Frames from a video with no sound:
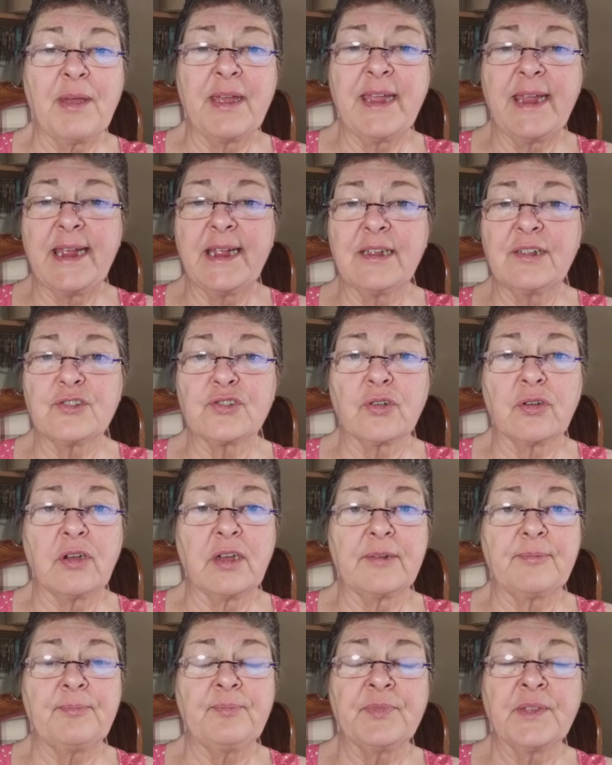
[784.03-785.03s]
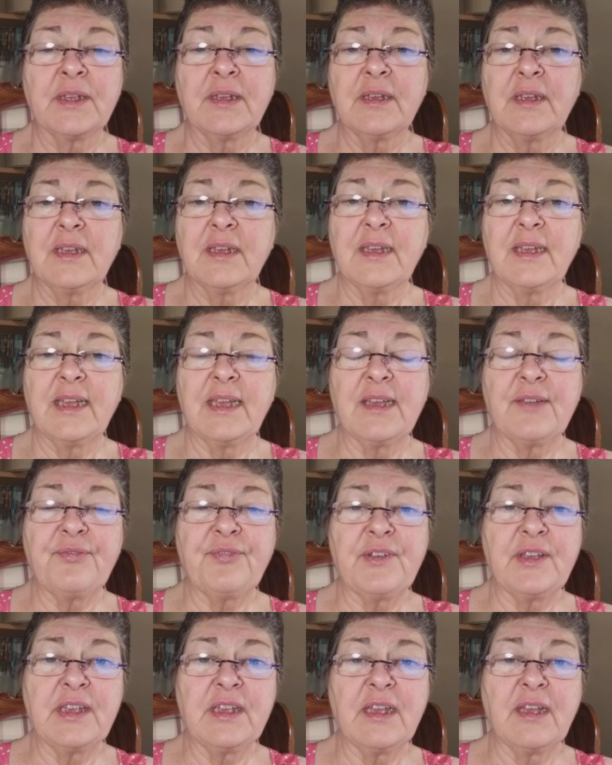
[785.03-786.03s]
hands on. If
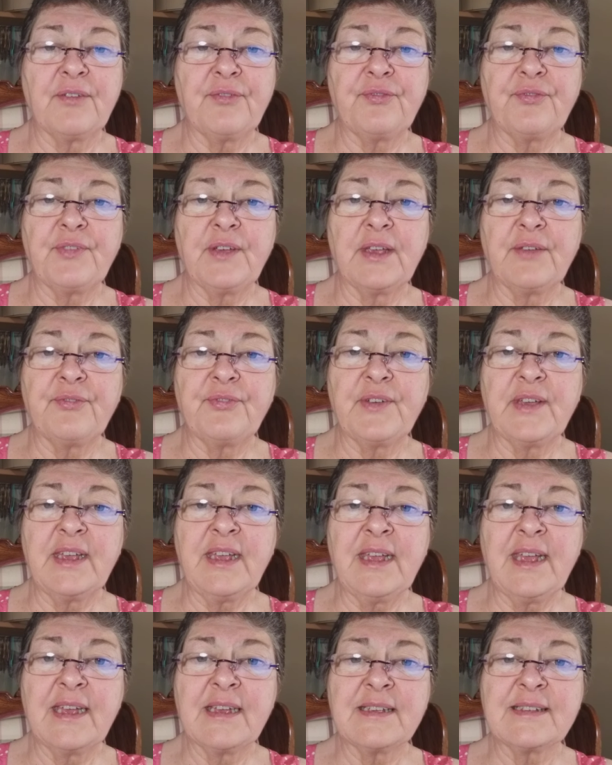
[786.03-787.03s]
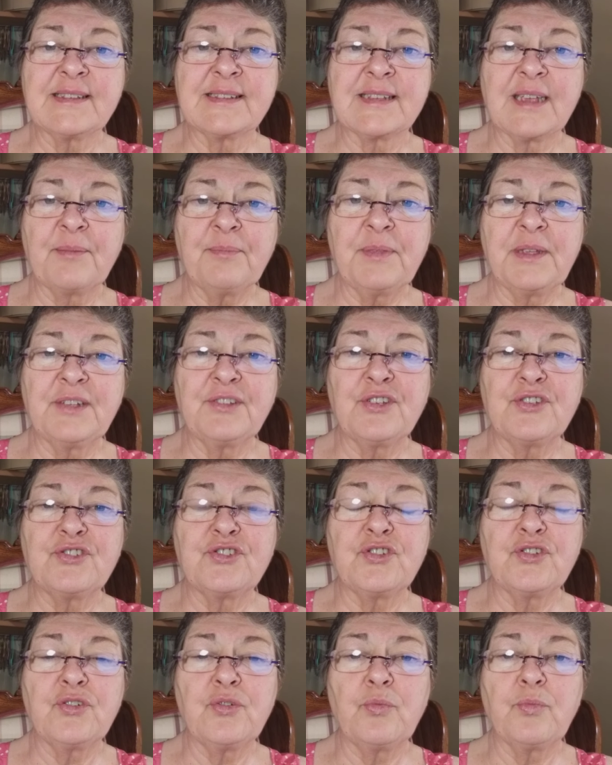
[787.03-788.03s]
it has something to
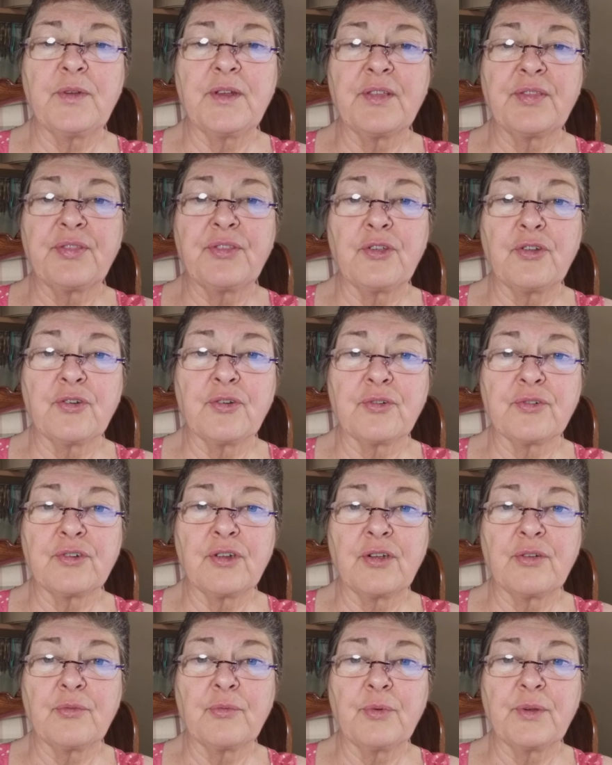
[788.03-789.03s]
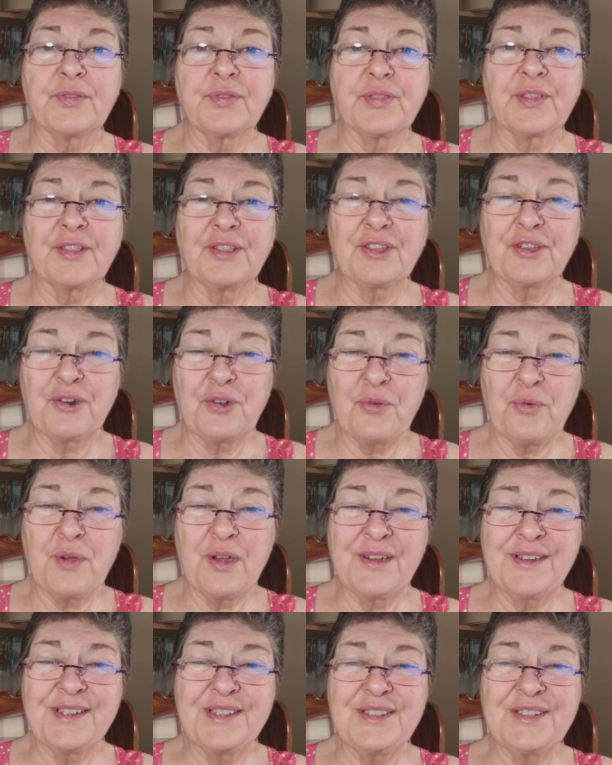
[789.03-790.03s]
do with the little
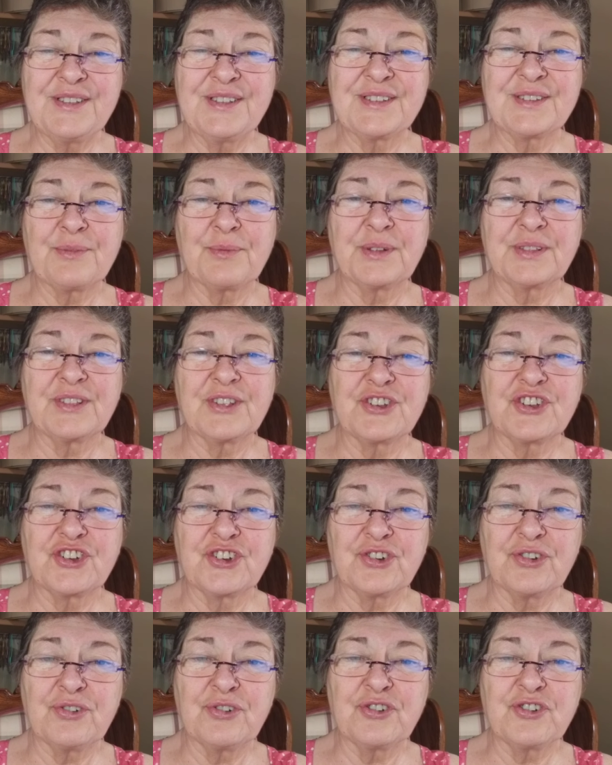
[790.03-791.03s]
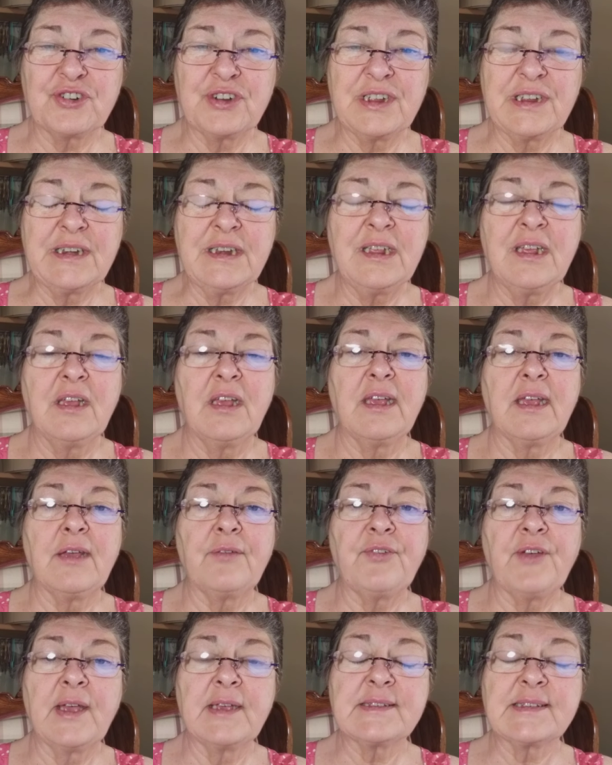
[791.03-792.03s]
ones, with the children, if
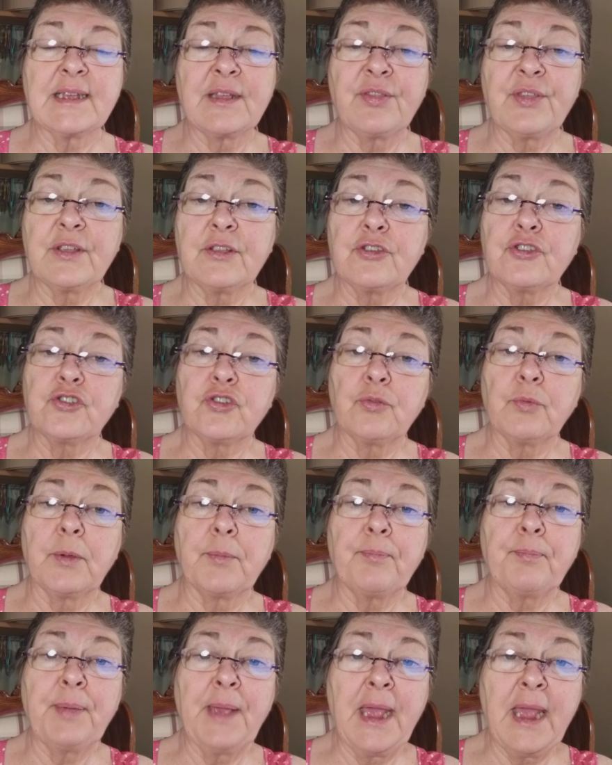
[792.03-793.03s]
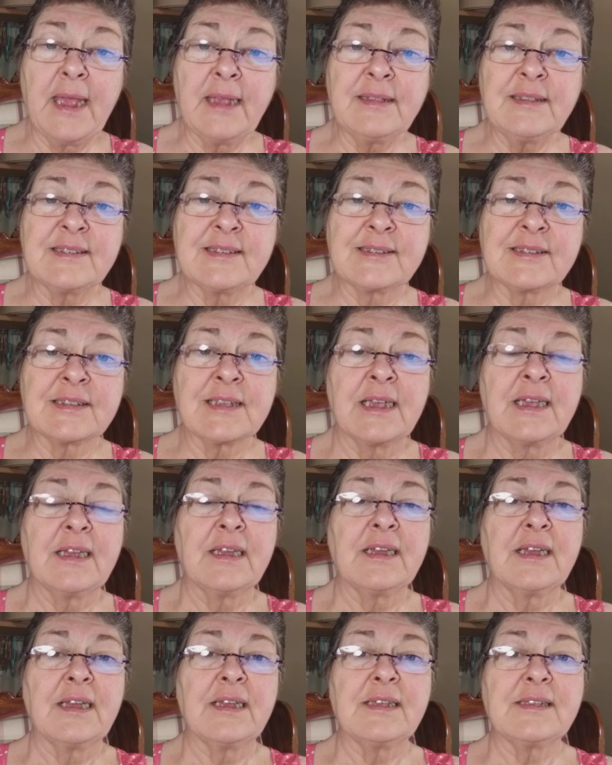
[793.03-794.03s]
it has anything to do with pets,
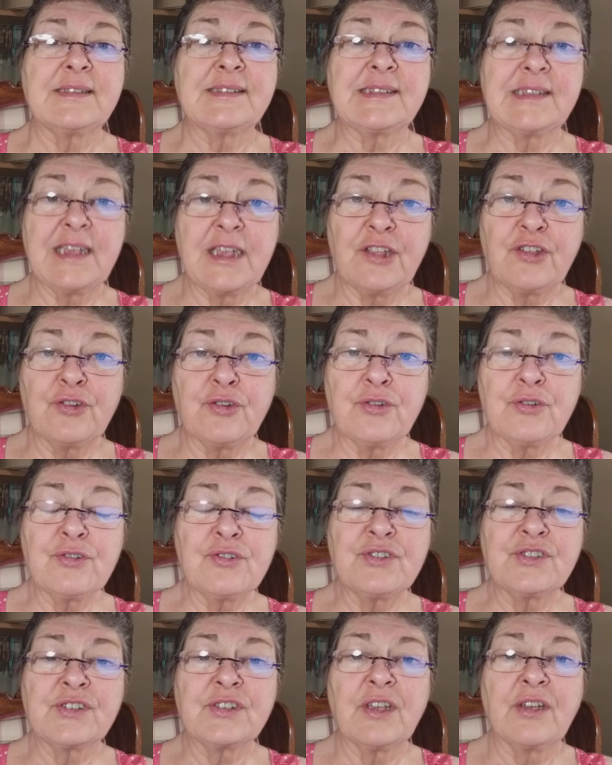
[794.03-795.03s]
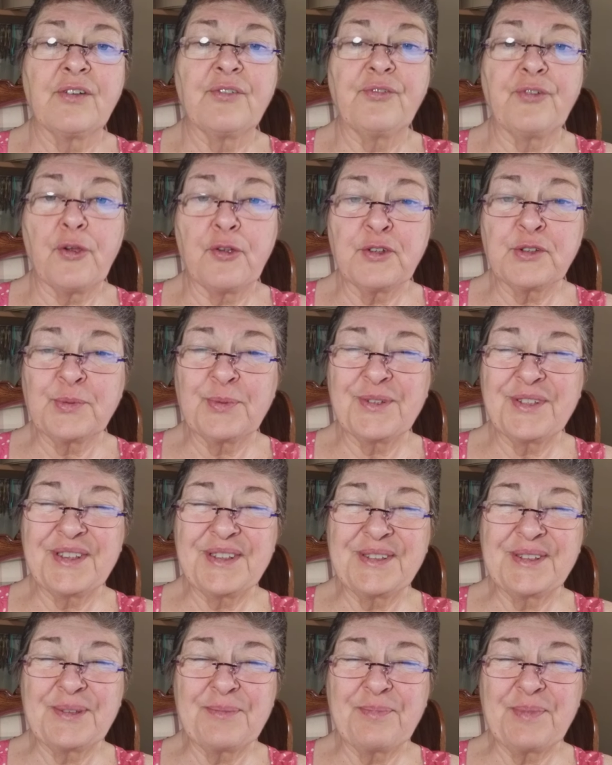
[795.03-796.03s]
seniors, folks with
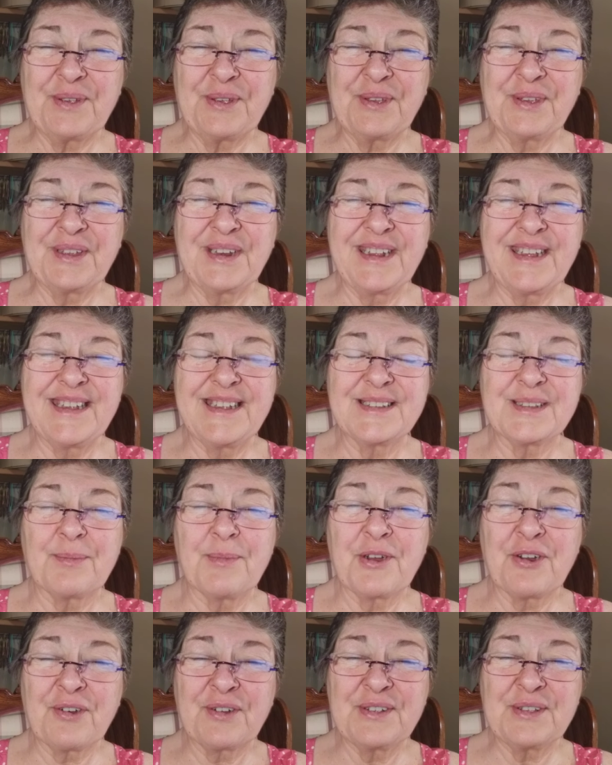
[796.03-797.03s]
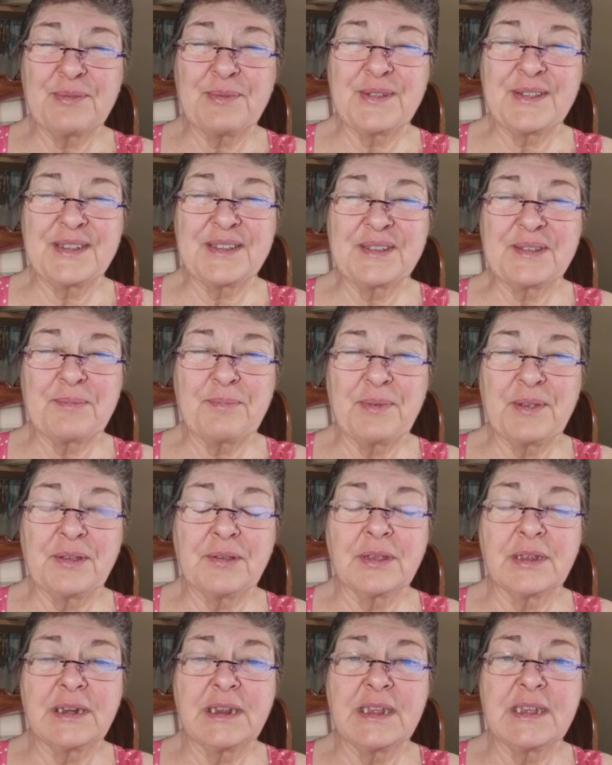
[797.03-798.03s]
disabilities, Americans with
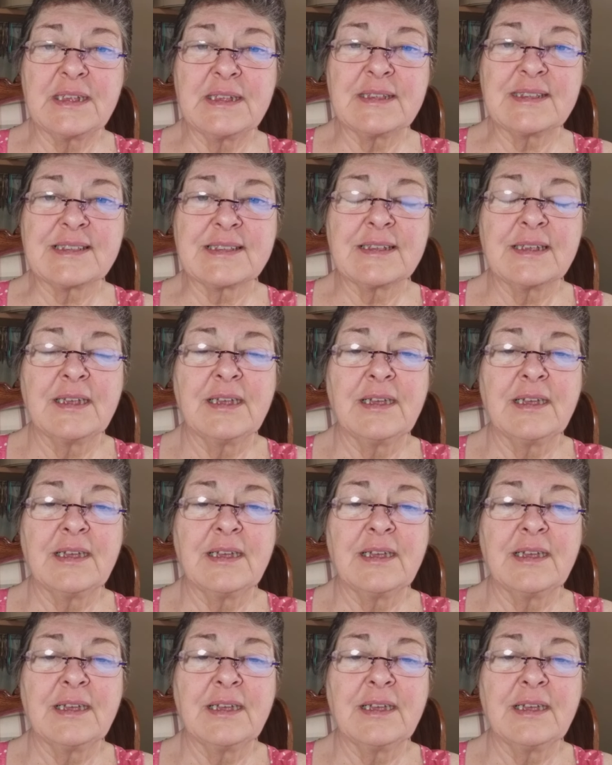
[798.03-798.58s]
disabilities,